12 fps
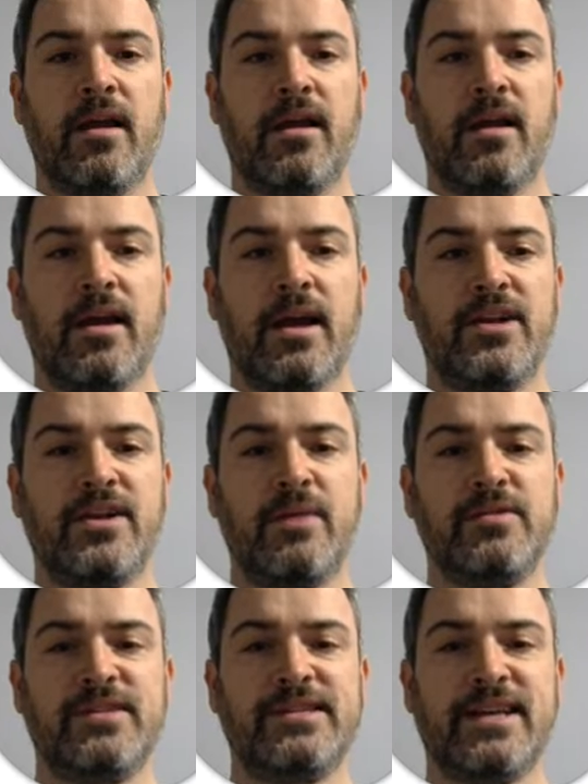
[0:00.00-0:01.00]
In terms of
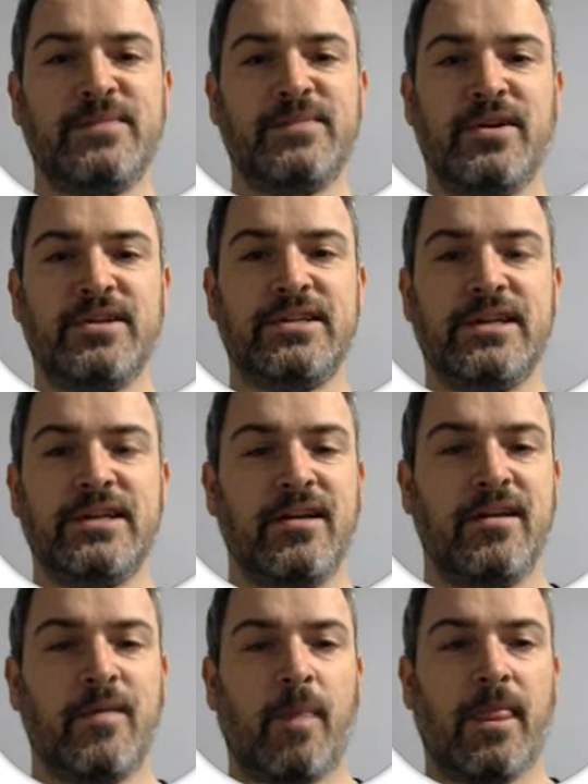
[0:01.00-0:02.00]
assessment,
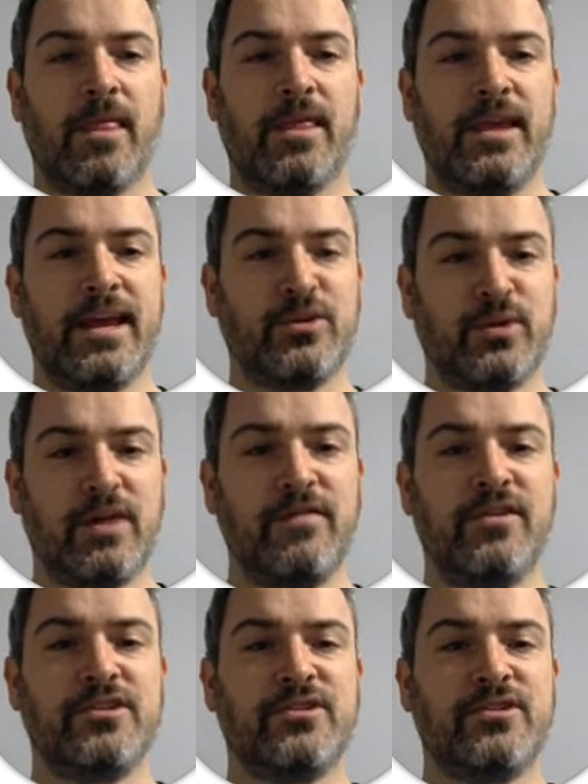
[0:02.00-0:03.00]
the year 12
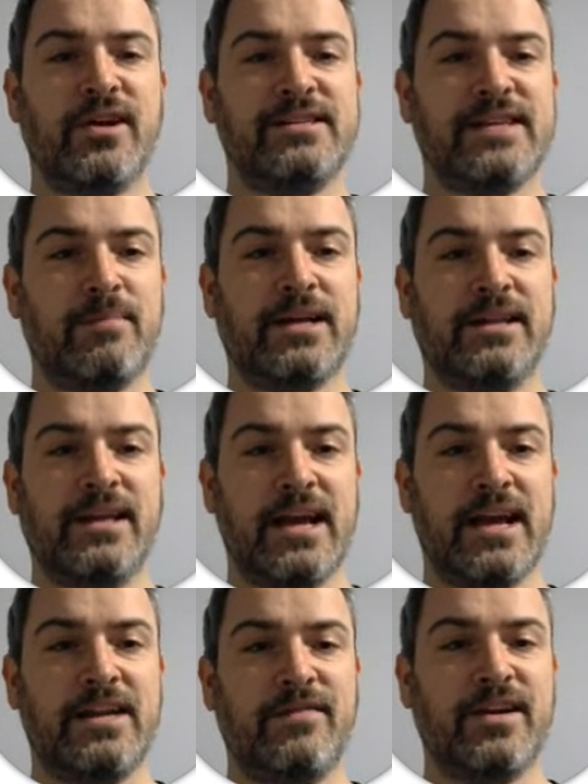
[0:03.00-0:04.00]
units are examined at the
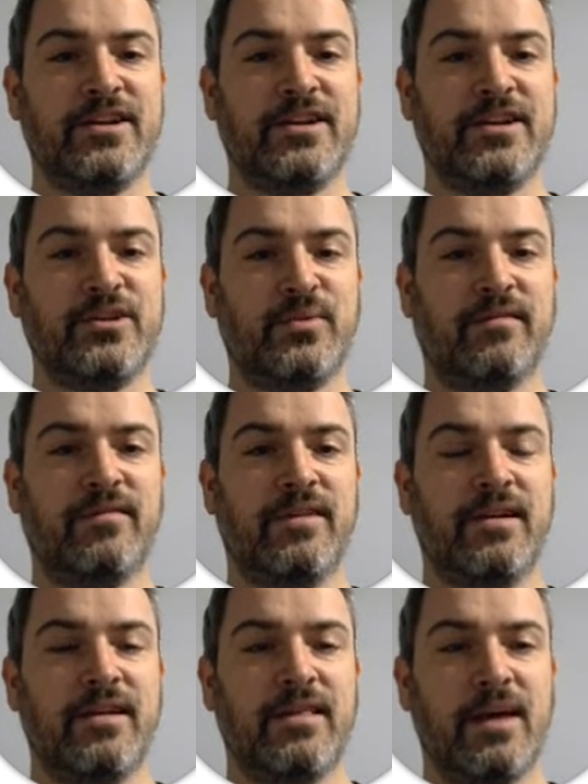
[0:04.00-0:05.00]
end of year 12.
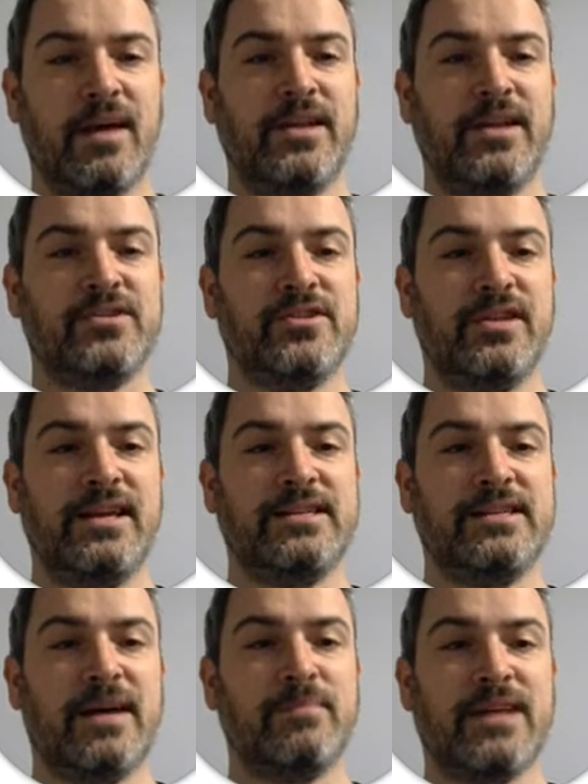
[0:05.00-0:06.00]
That means the
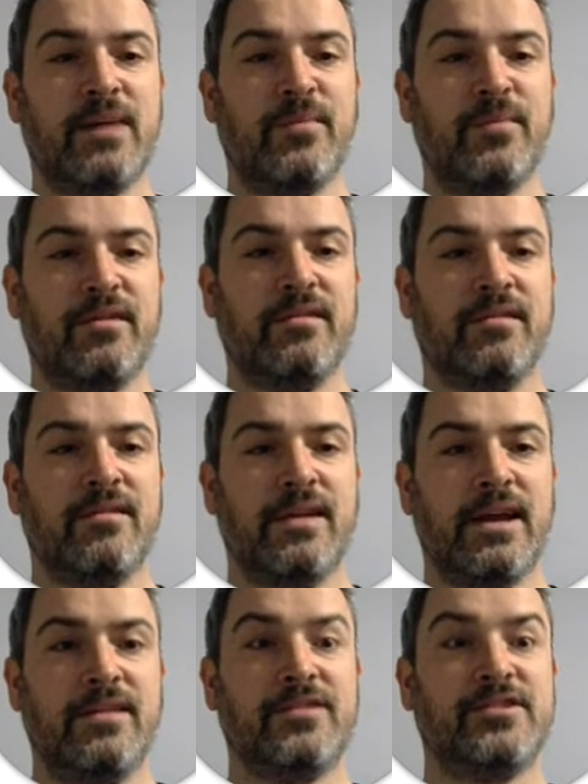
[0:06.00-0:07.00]
exams happen
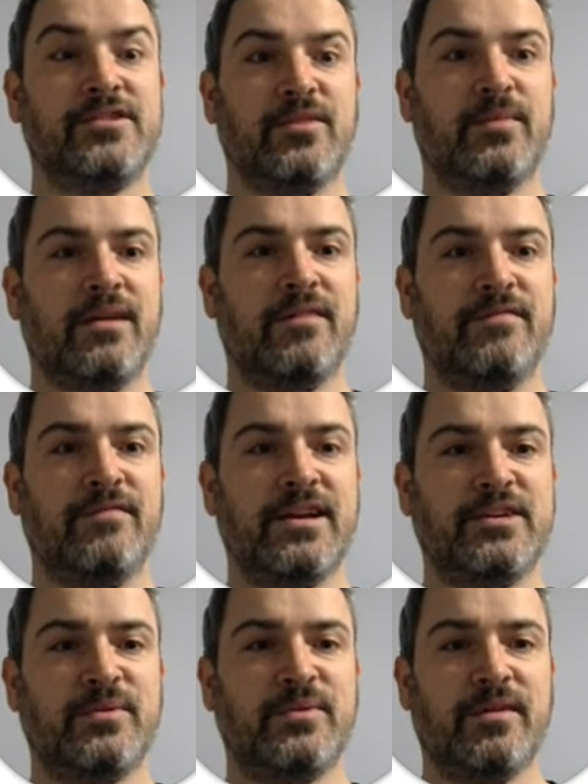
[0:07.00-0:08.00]
in the summer of year
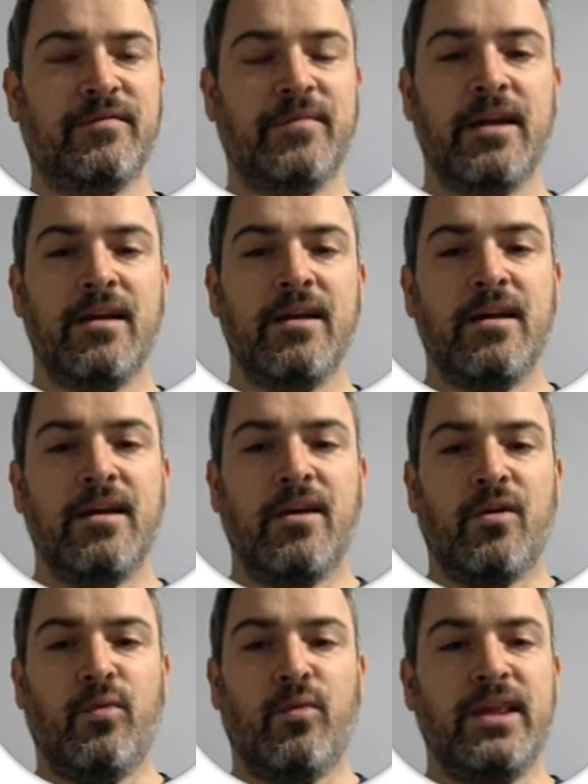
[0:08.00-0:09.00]
12.
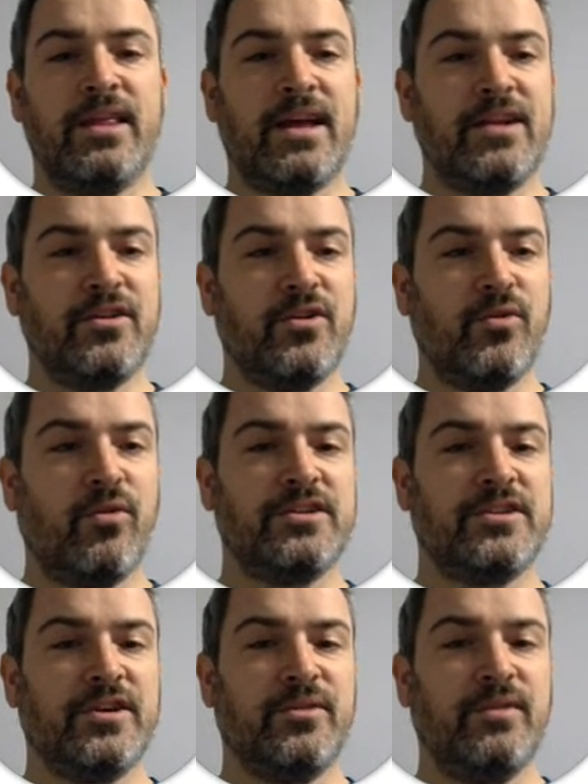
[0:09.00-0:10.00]
We then go on to
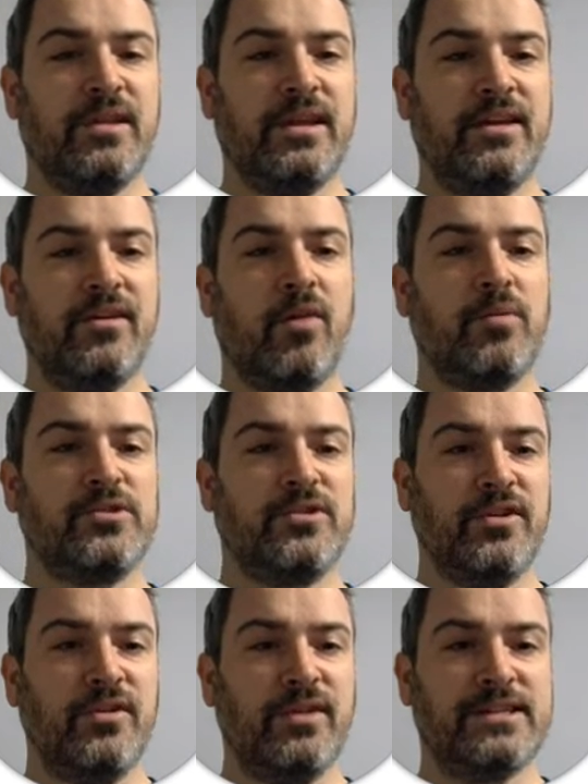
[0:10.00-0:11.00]
do the optional
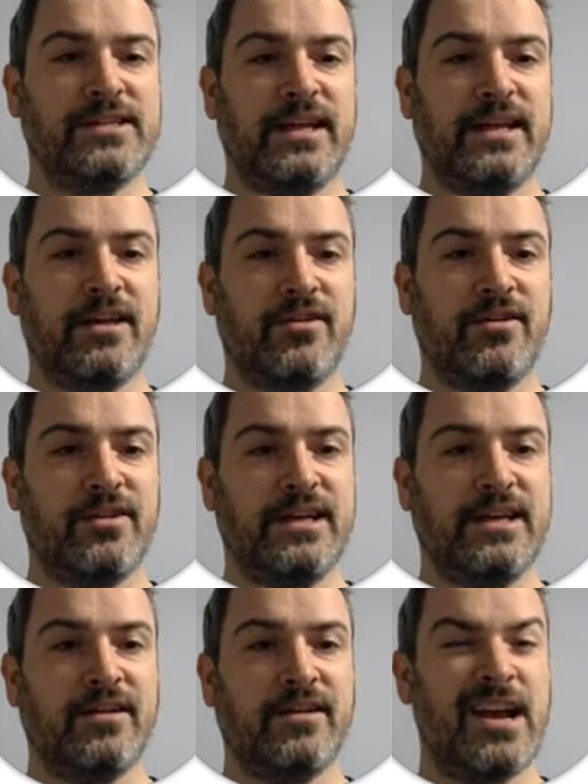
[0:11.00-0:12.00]
units in year
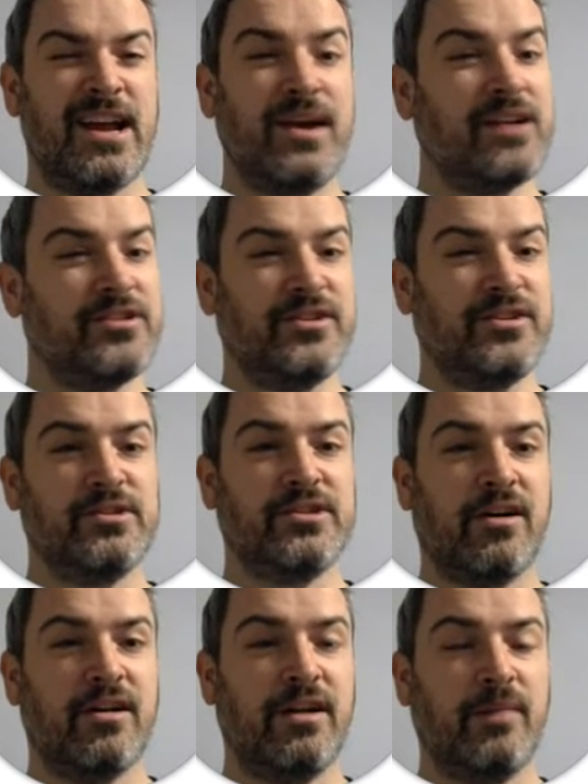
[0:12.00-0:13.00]
13, and we actually do start
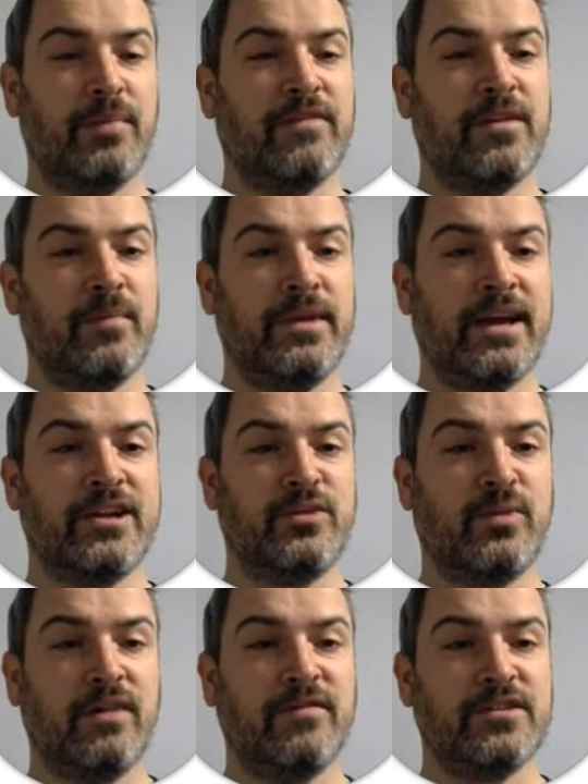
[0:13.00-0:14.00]
a little bit of them in year
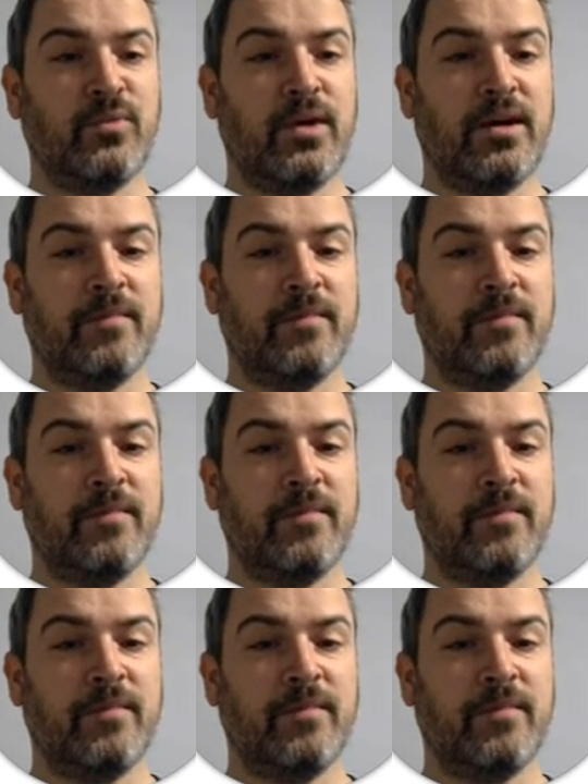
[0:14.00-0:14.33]
12 as well.